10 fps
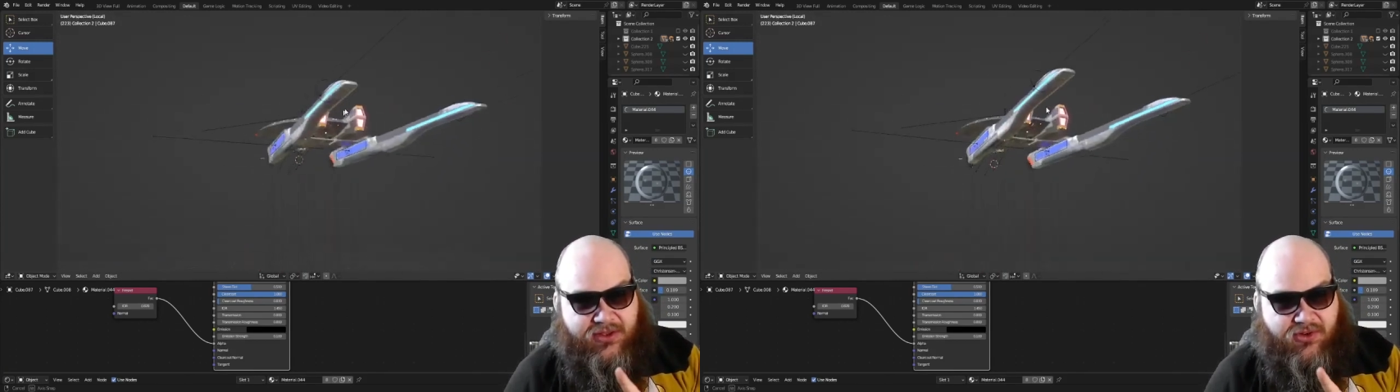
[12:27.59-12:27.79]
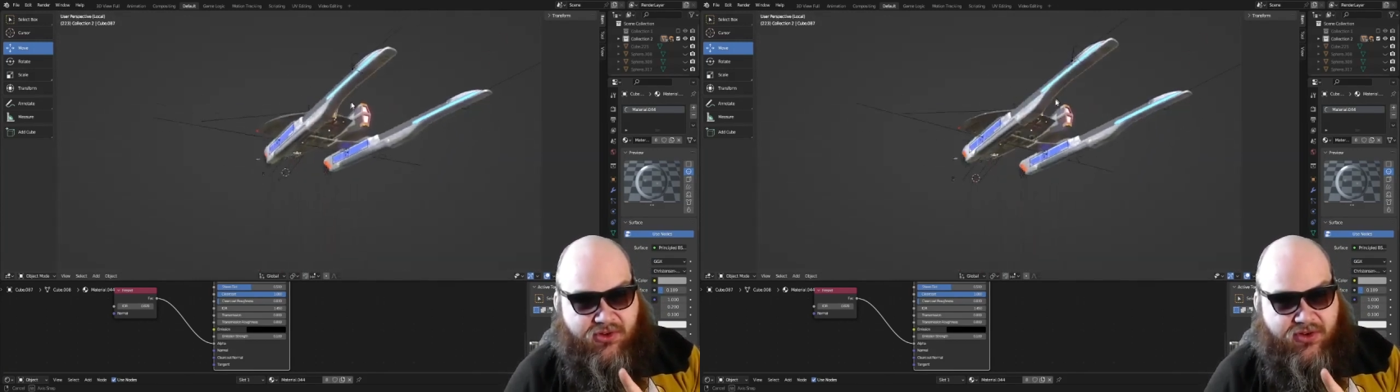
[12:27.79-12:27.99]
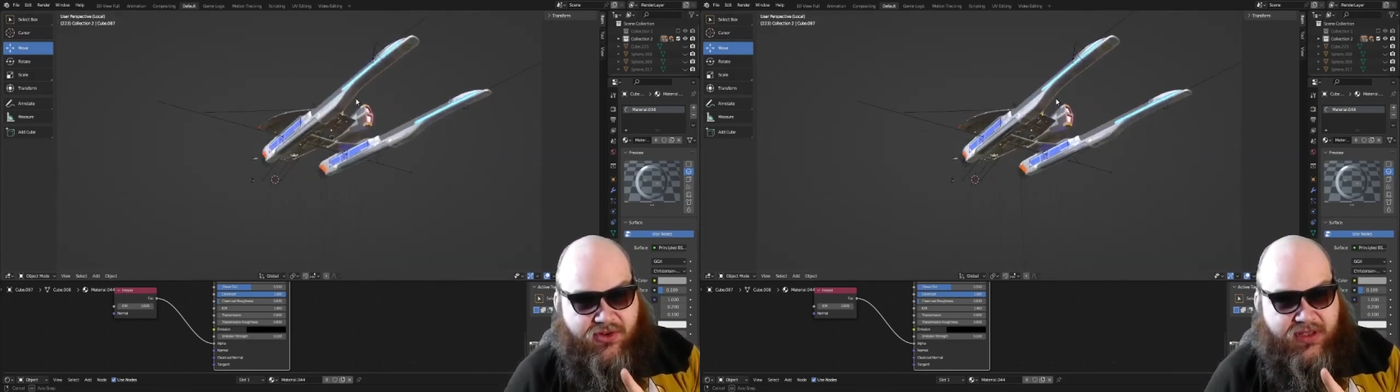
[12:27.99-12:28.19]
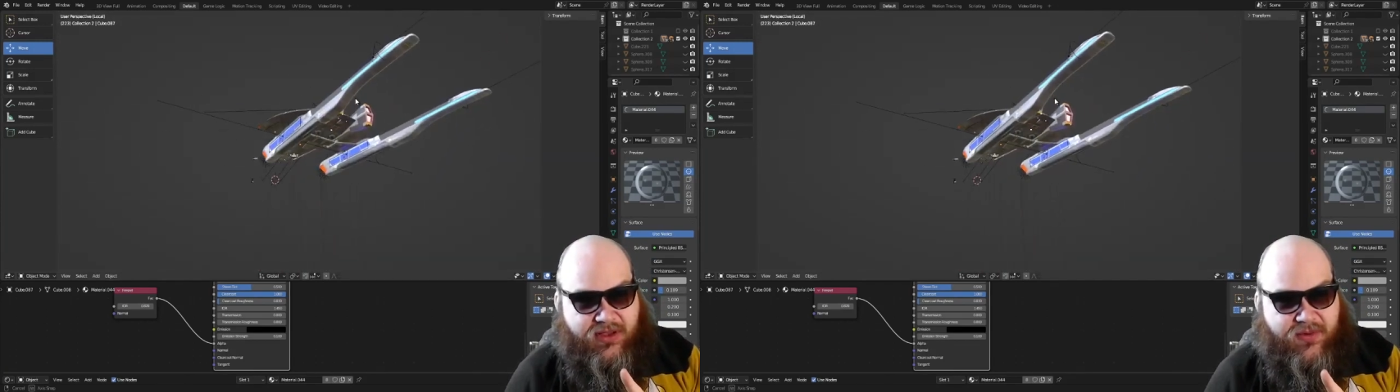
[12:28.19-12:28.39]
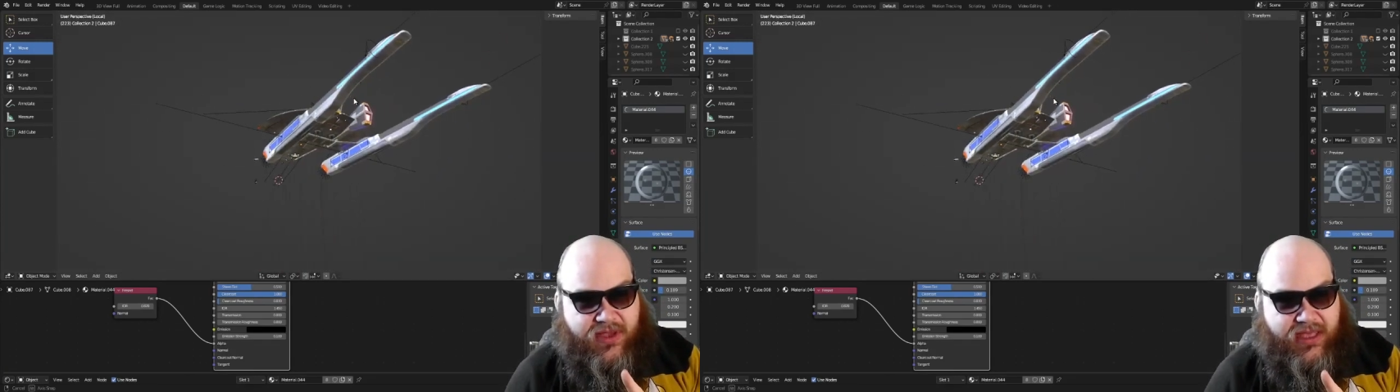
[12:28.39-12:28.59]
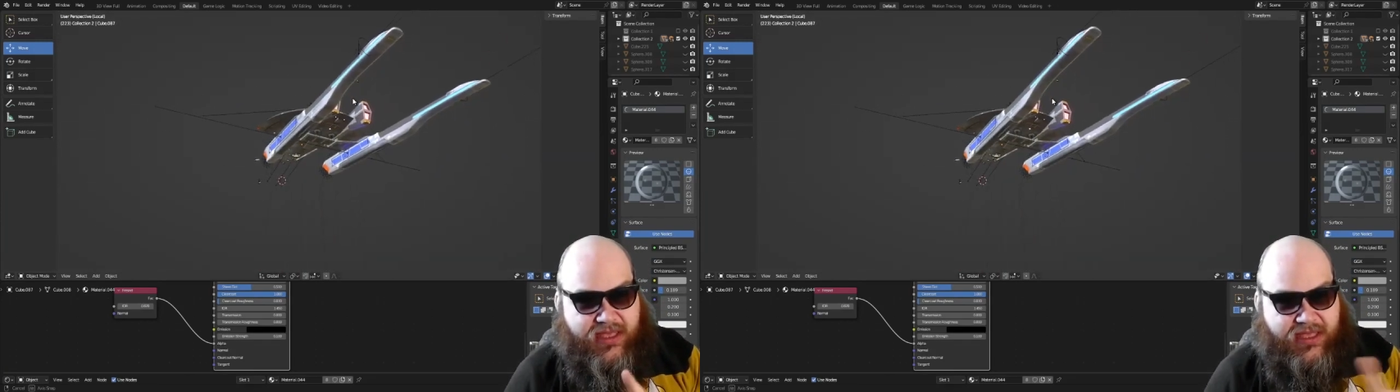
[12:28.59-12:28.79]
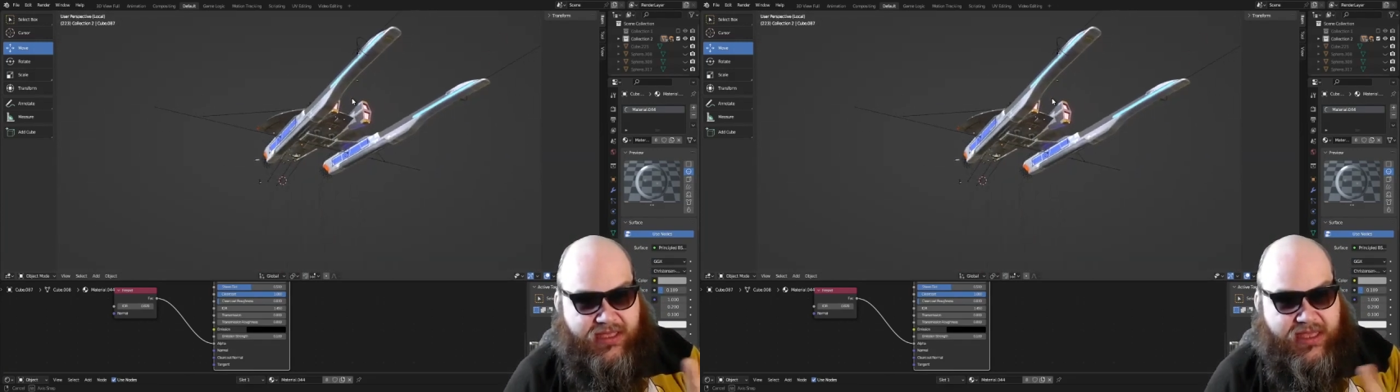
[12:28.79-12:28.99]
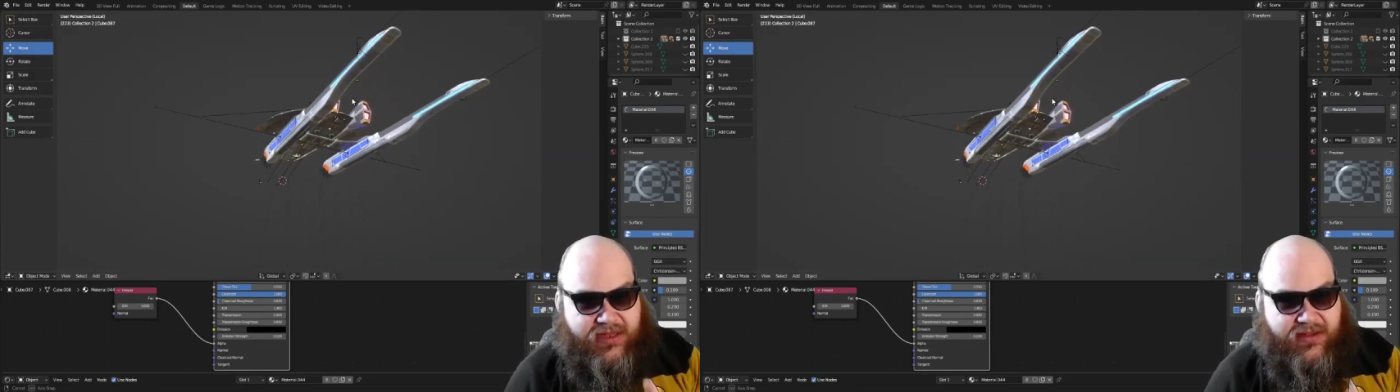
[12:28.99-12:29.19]
there shouldn't be a way I
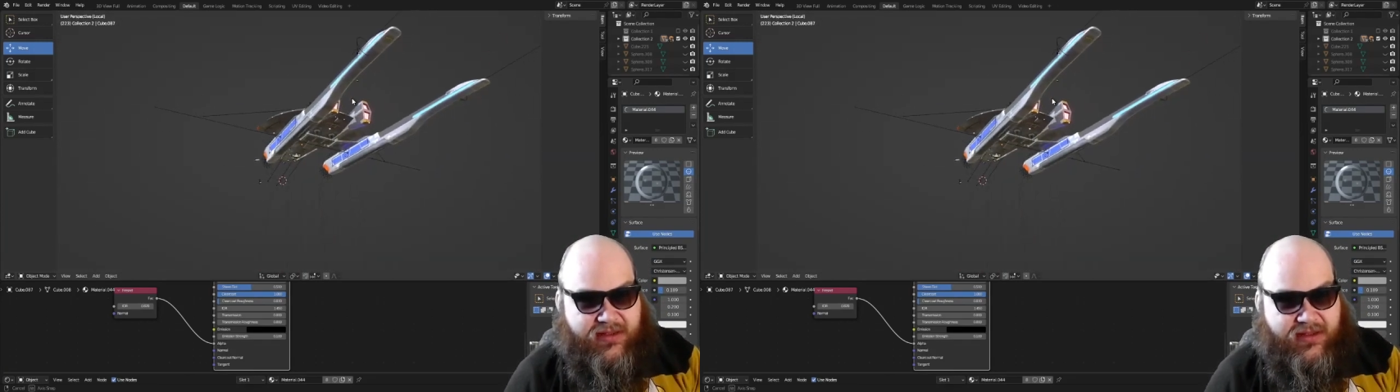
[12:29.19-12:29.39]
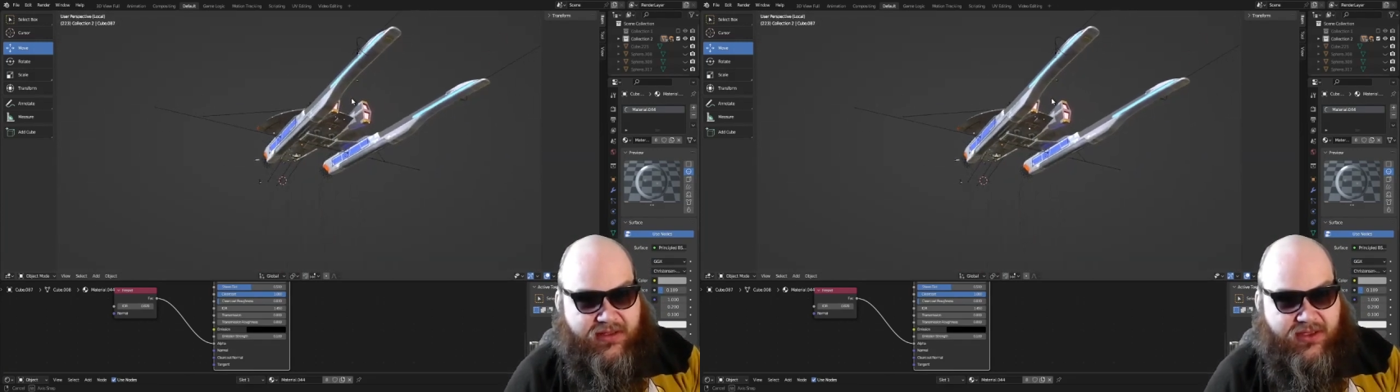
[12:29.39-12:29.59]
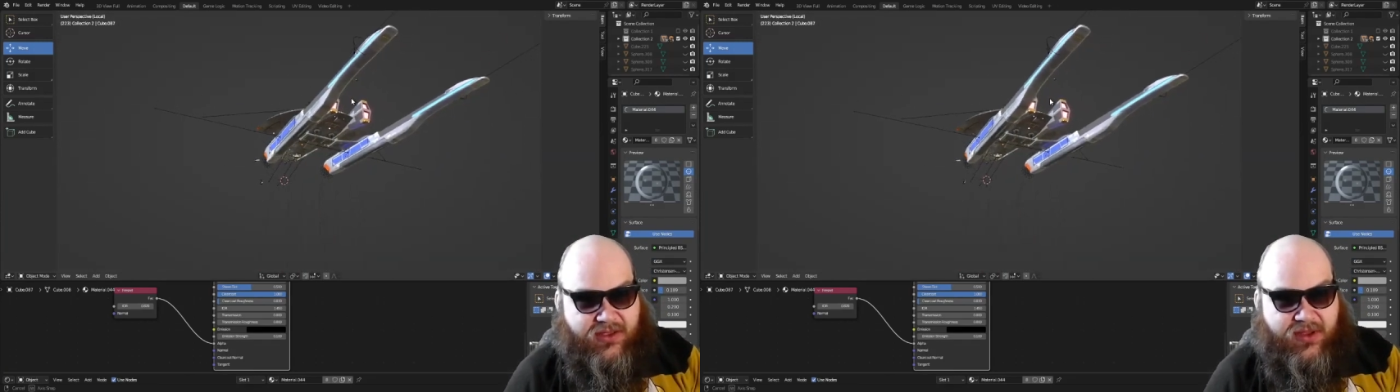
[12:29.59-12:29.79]
can get it so